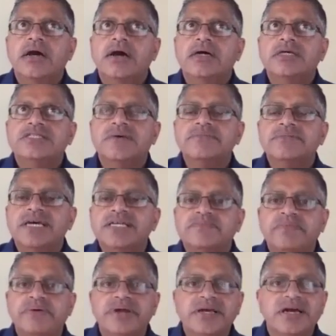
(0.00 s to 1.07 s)
sometimes
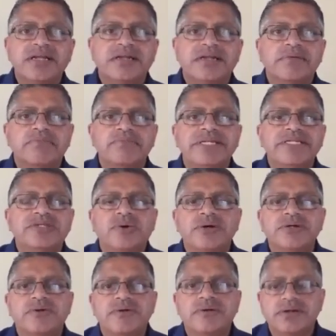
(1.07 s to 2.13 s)
putting on
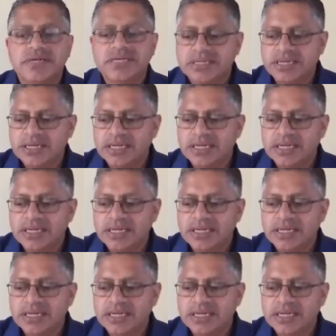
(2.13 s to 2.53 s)
midot or uh,